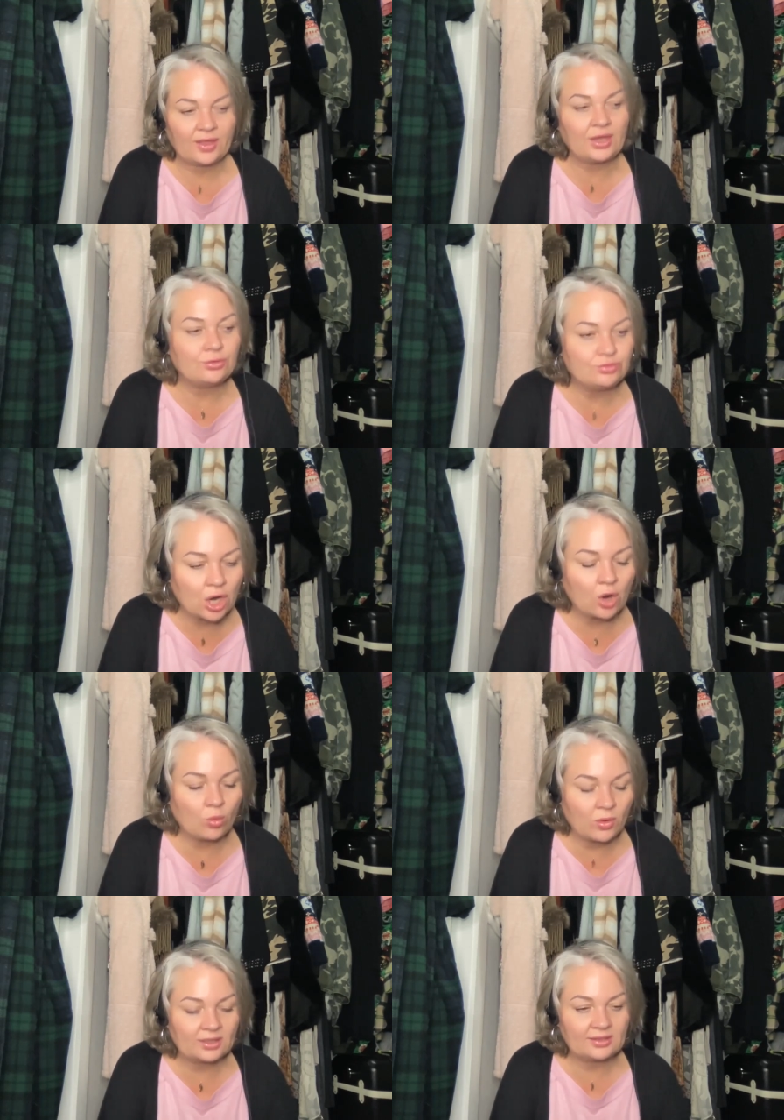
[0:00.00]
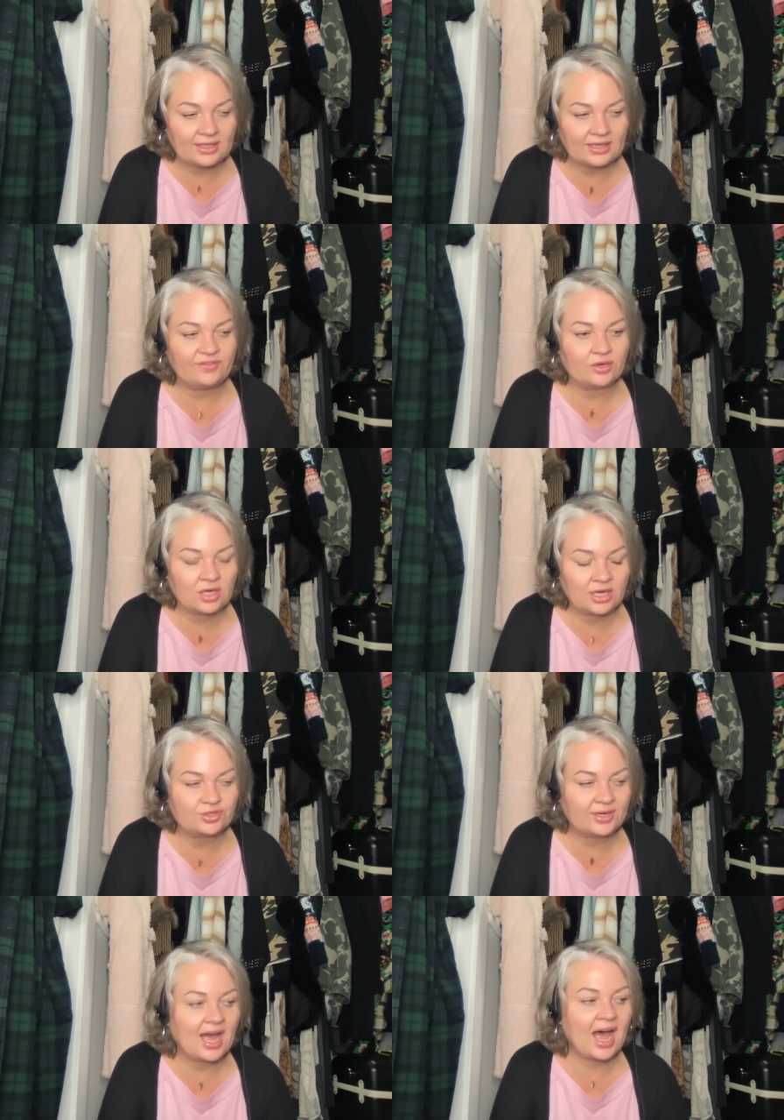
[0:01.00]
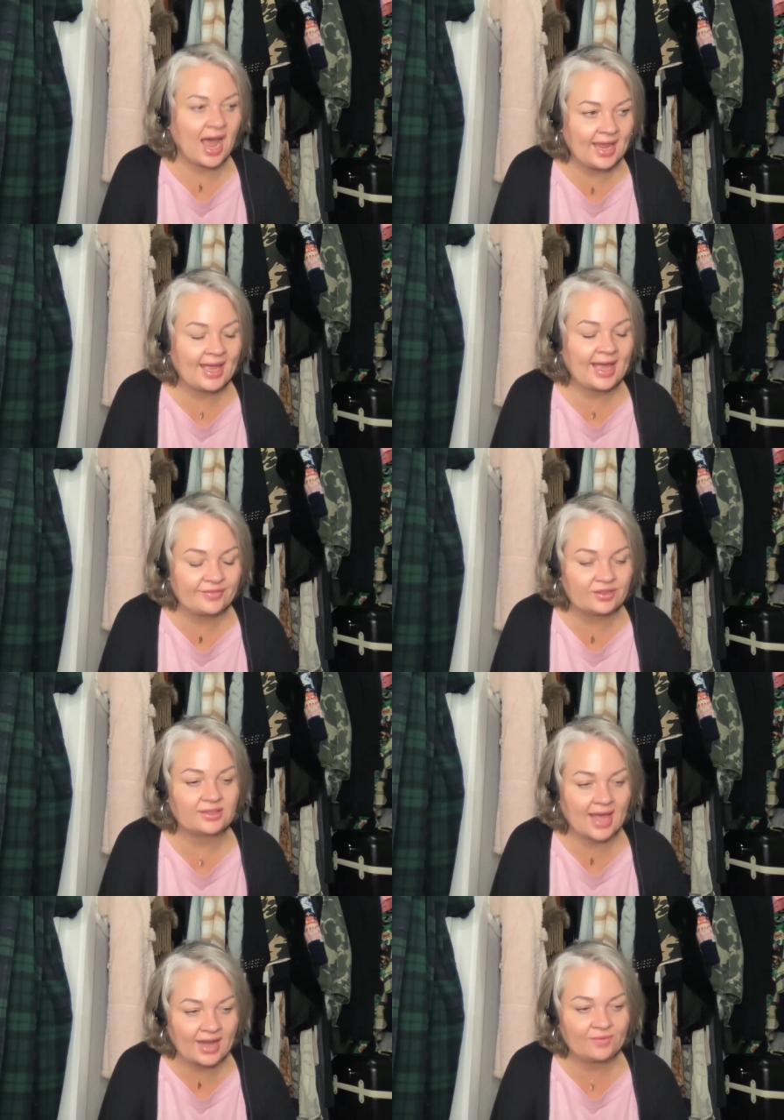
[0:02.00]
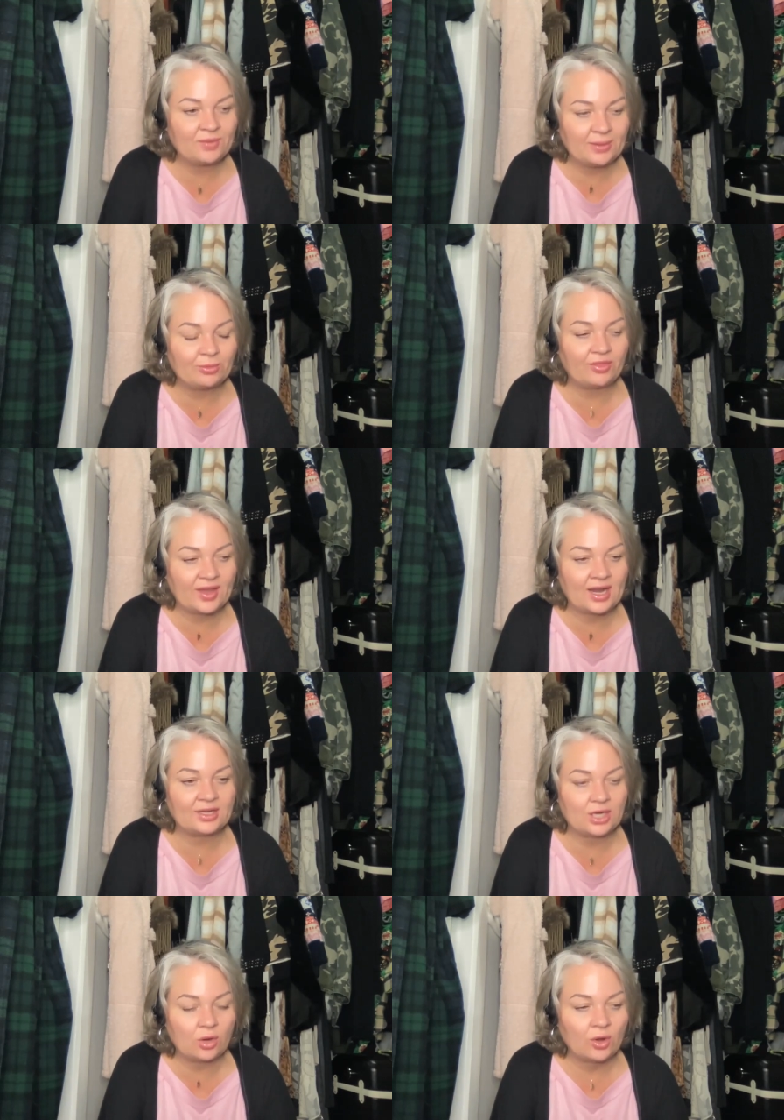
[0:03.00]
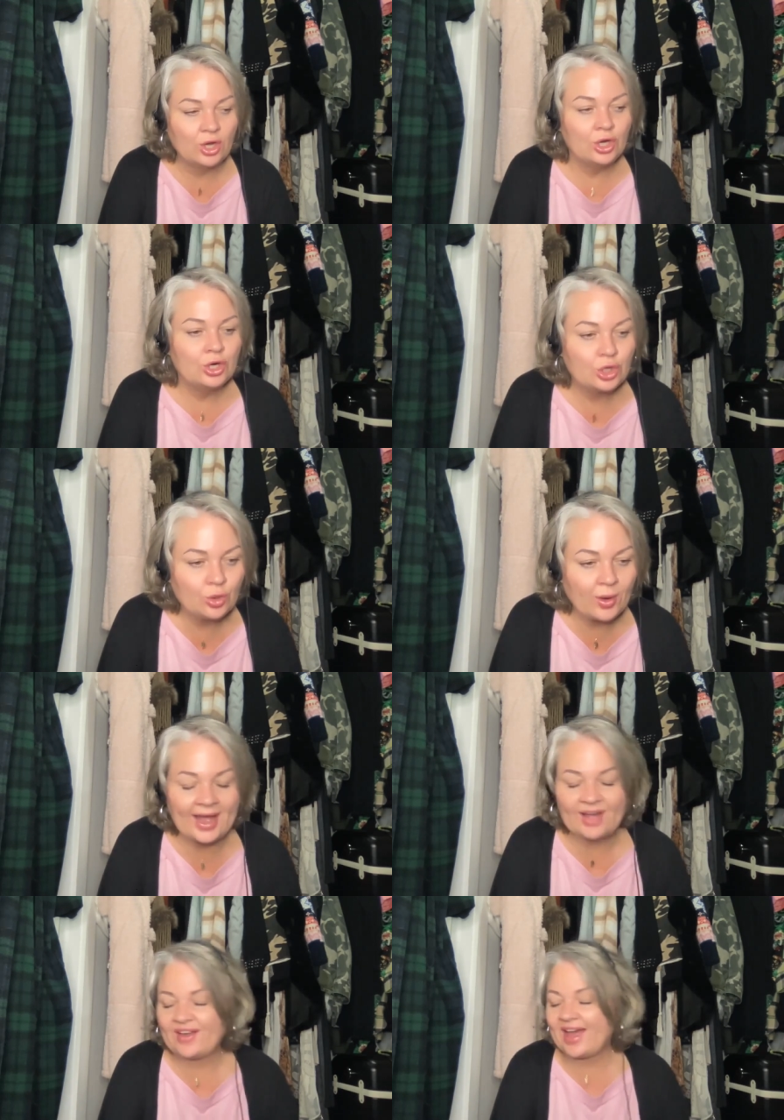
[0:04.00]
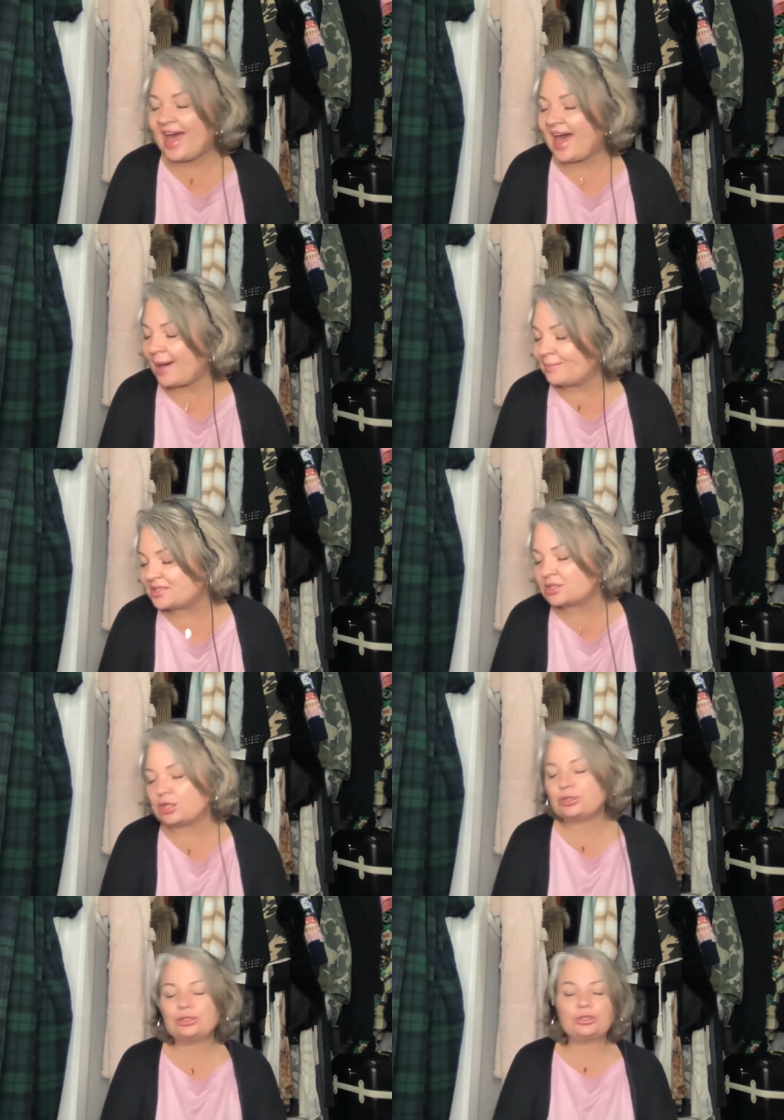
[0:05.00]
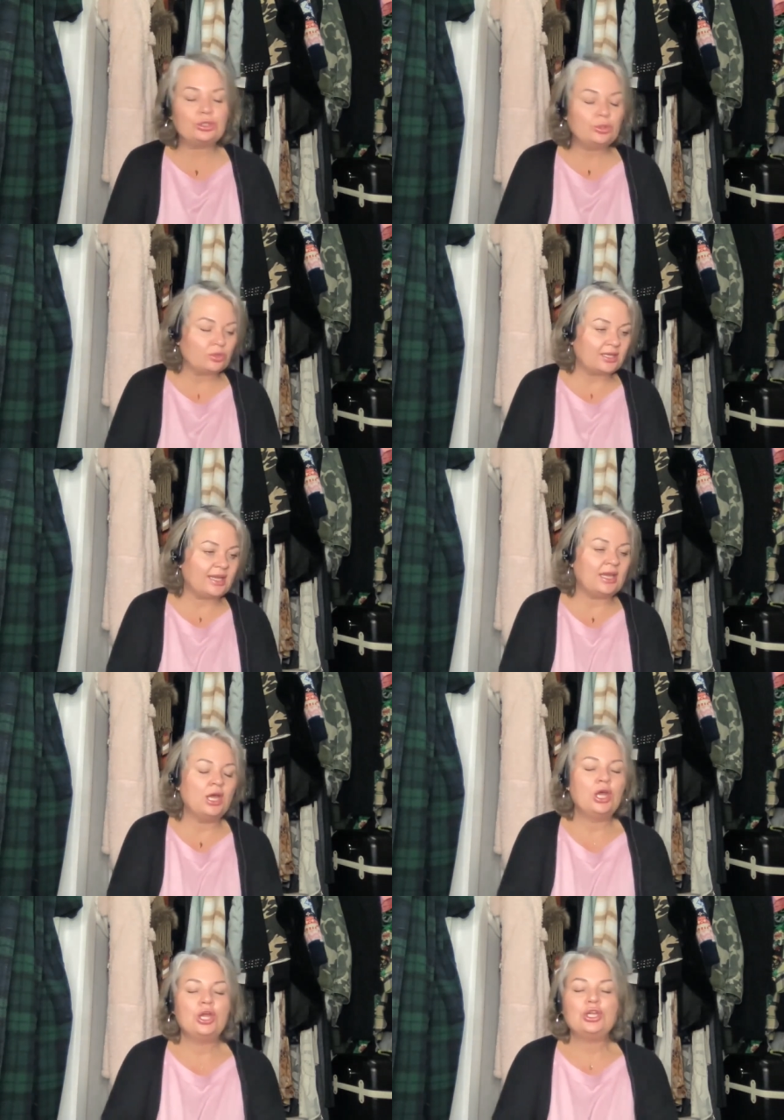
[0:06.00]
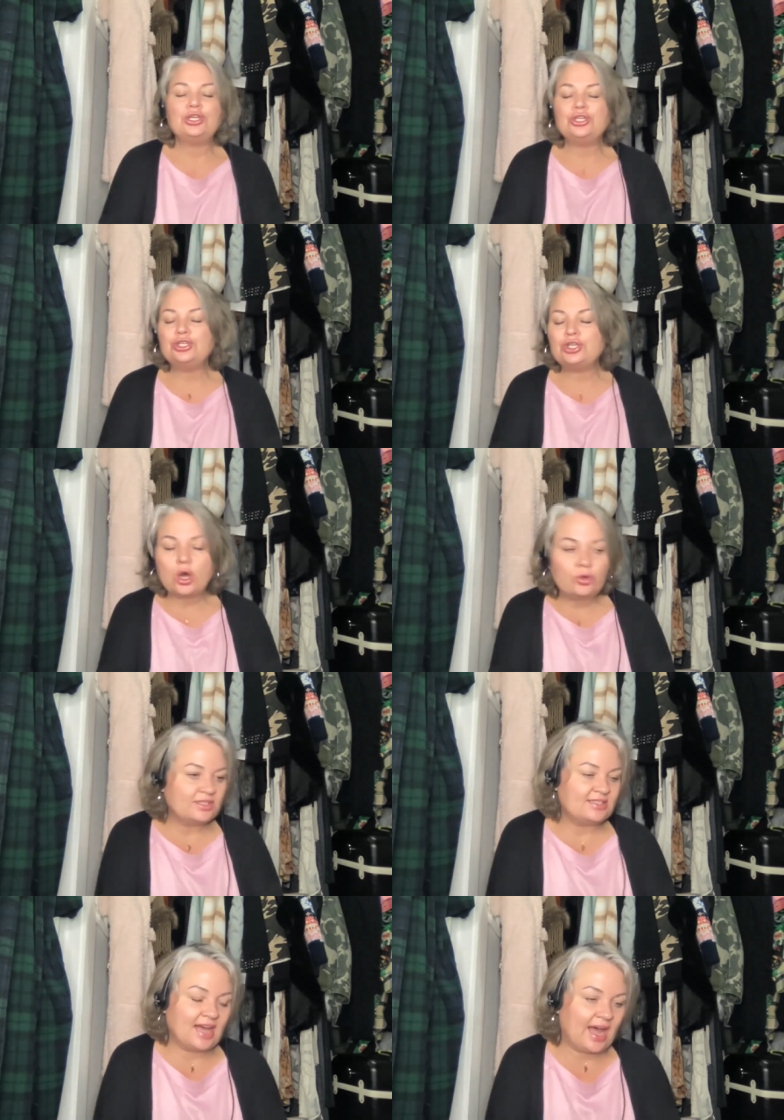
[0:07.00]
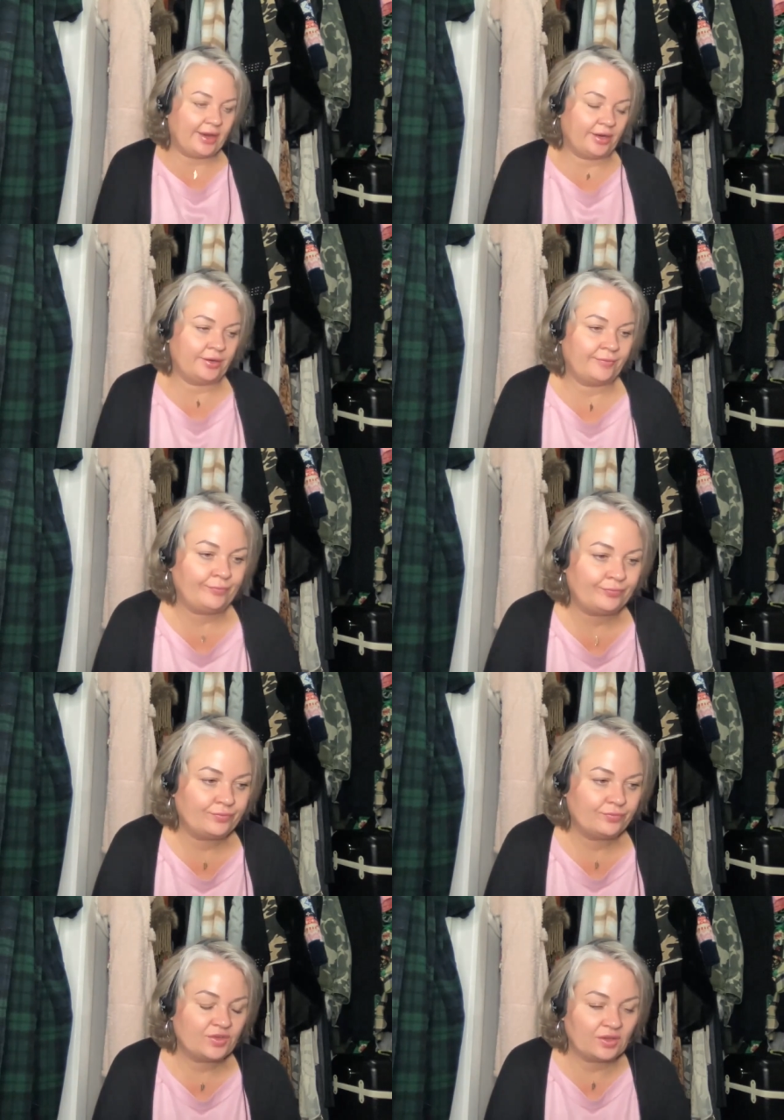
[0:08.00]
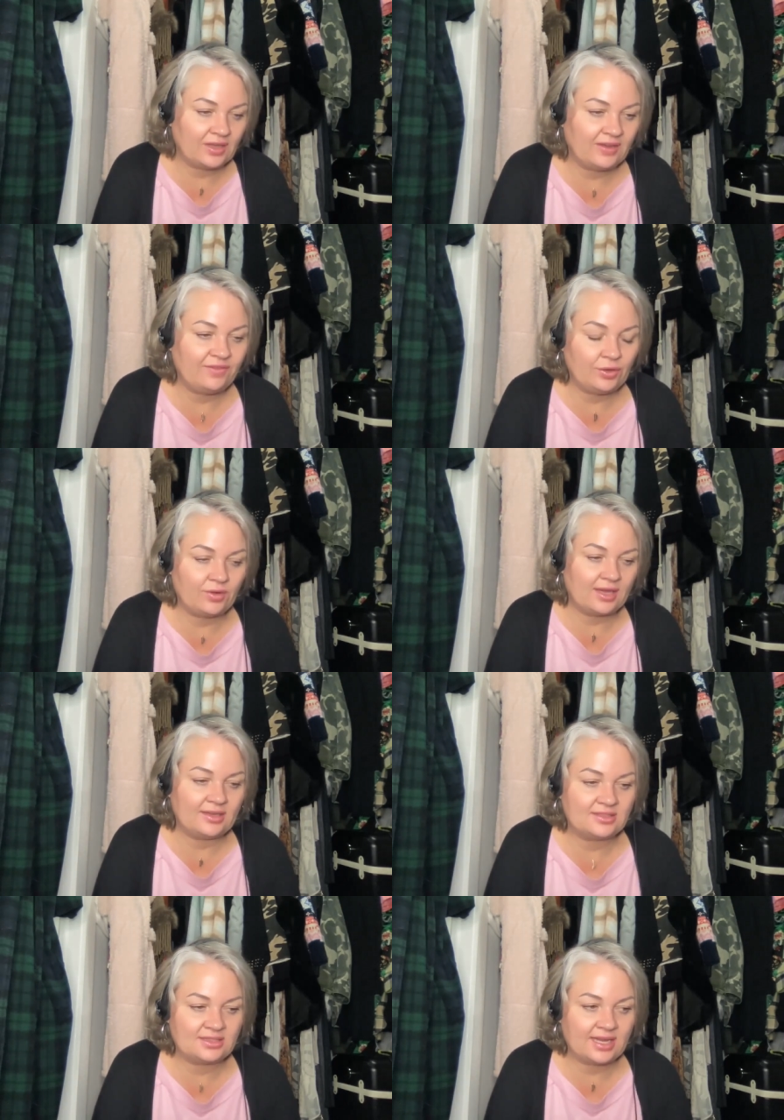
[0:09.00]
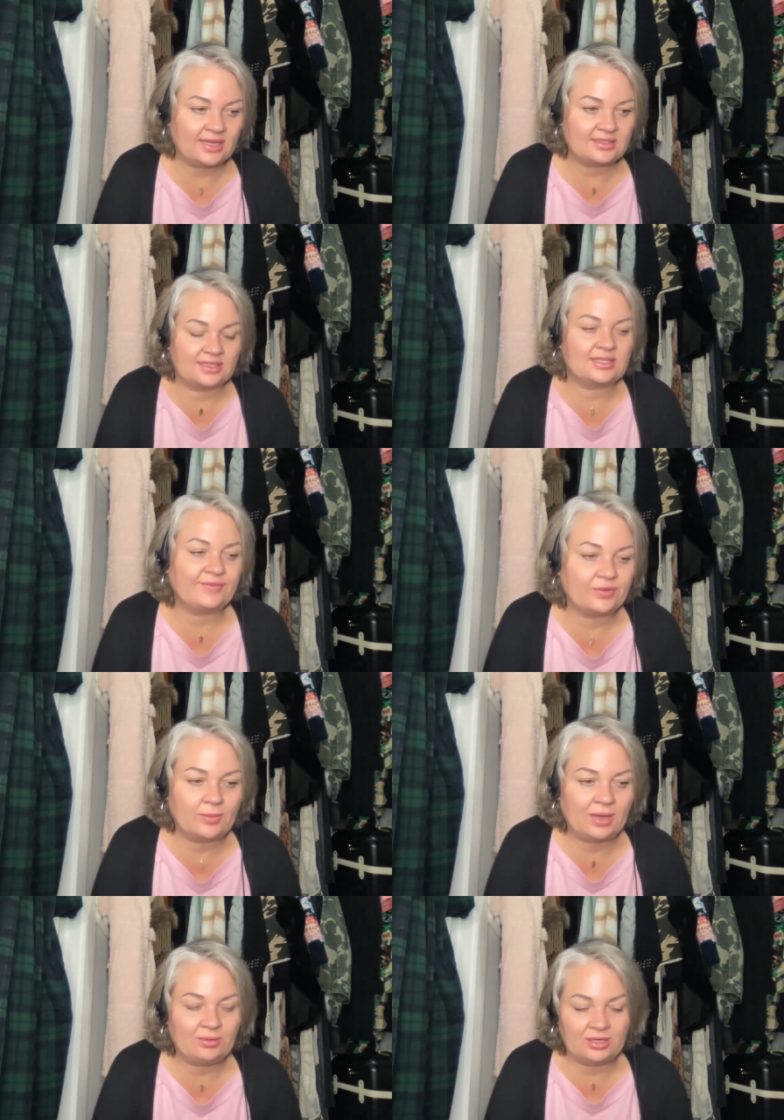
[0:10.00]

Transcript: that you don't want to leave your country. I have a lot of people that I know who have absolutely no desire to leave the United States except for well,